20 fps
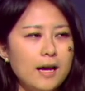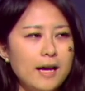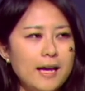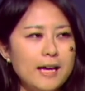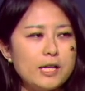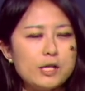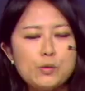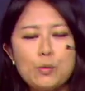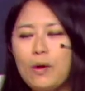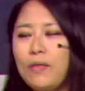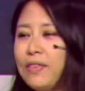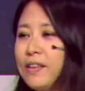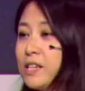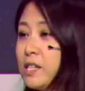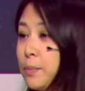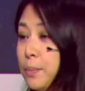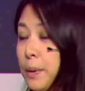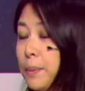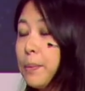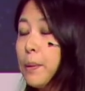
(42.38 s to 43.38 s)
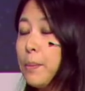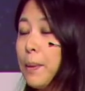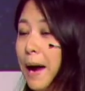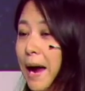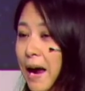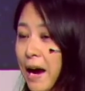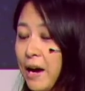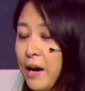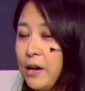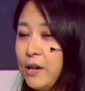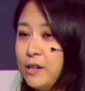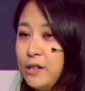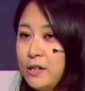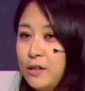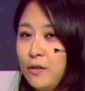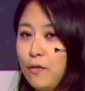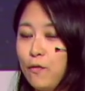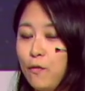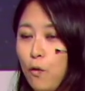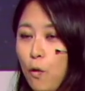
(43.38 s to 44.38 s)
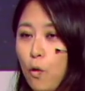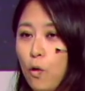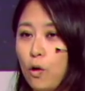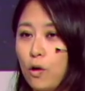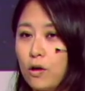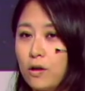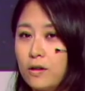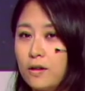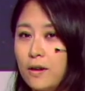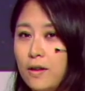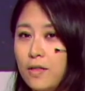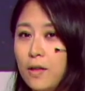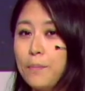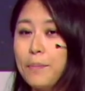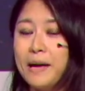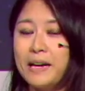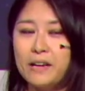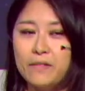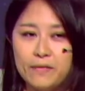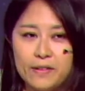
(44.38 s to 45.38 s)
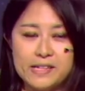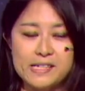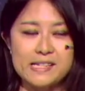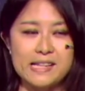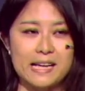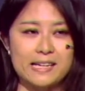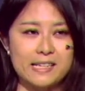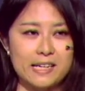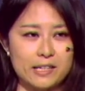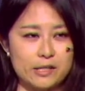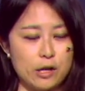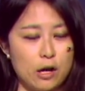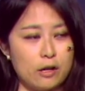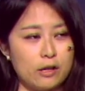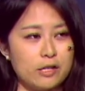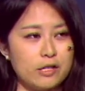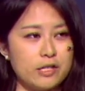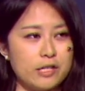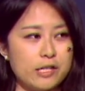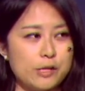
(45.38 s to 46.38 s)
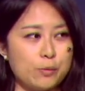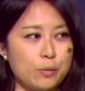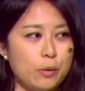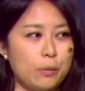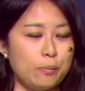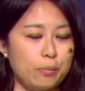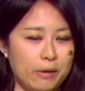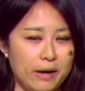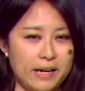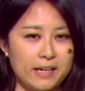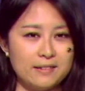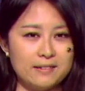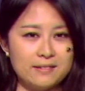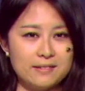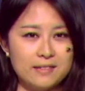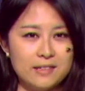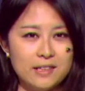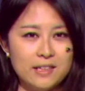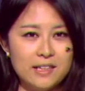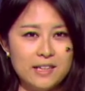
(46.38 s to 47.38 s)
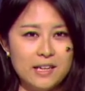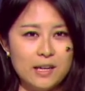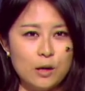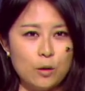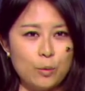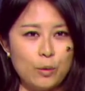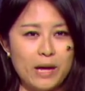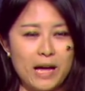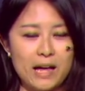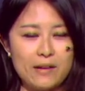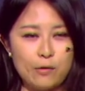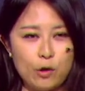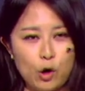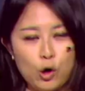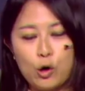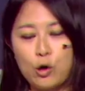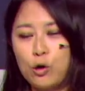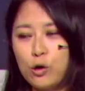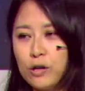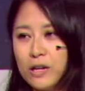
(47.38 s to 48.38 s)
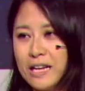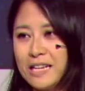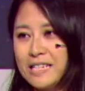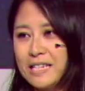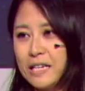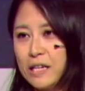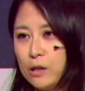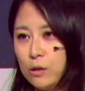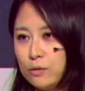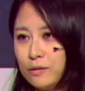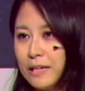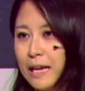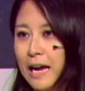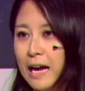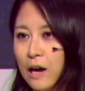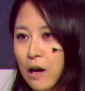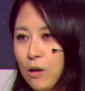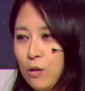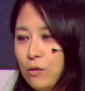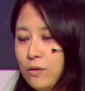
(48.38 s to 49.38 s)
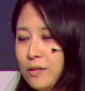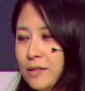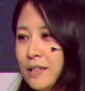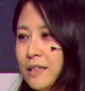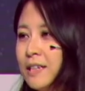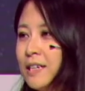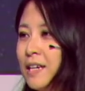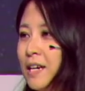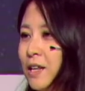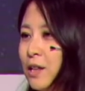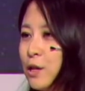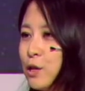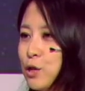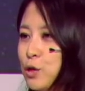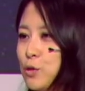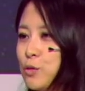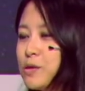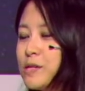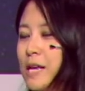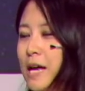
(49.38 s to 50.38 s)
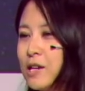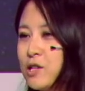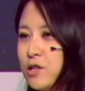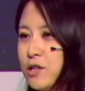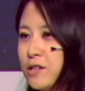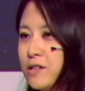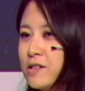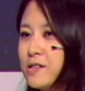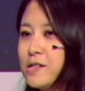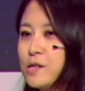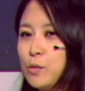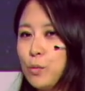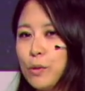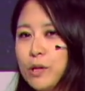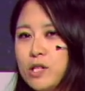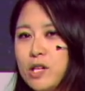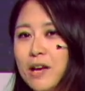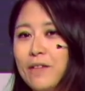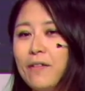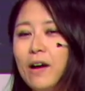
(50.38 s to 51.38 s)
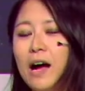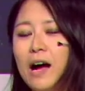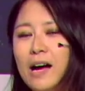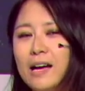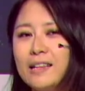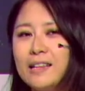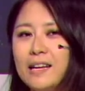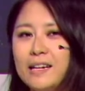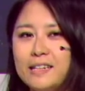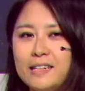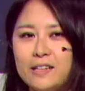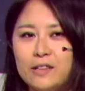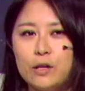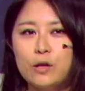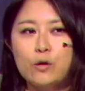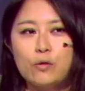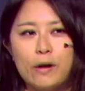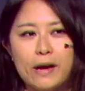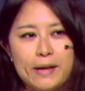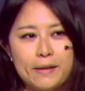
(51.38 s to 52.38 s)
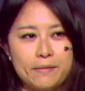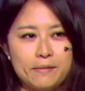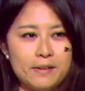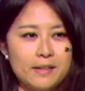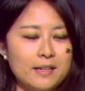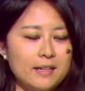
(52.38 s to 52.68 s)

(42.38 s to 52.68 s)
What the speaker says: it is one thing to be prepared for the benefits that technologies will bring. We have heard until now the two sessions which have highlighted the great